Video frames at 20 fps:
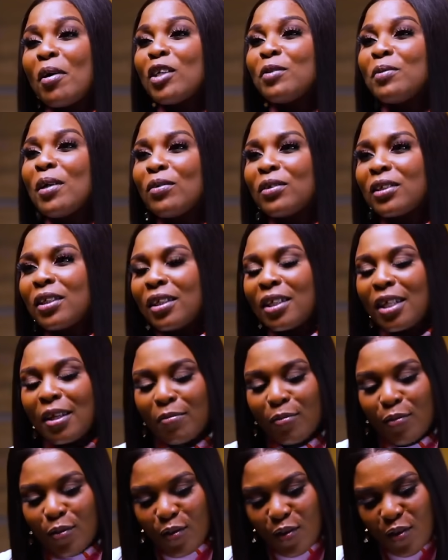my husband would tell
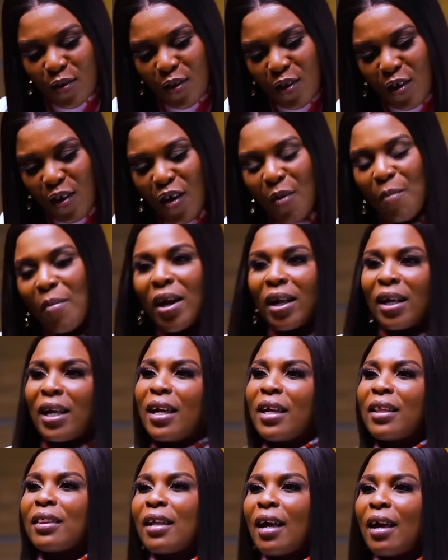them, come
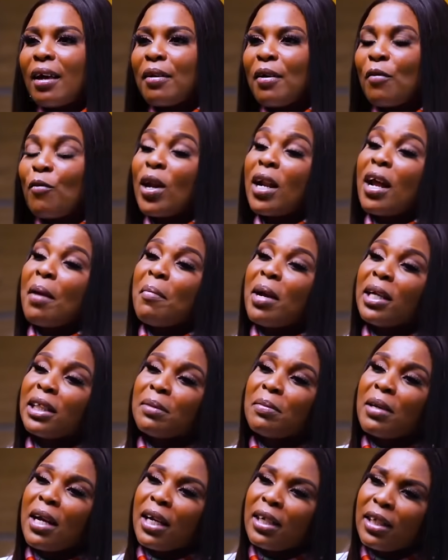and enter. When I
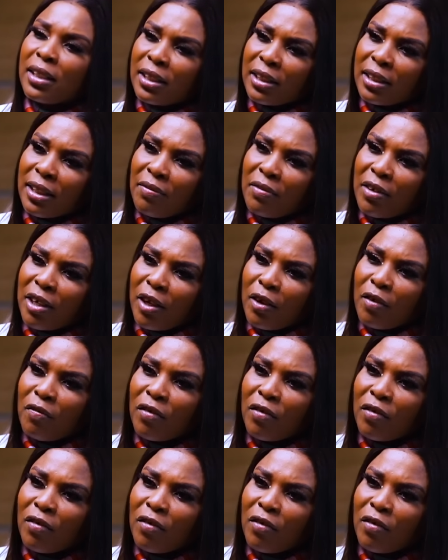met him, he had 87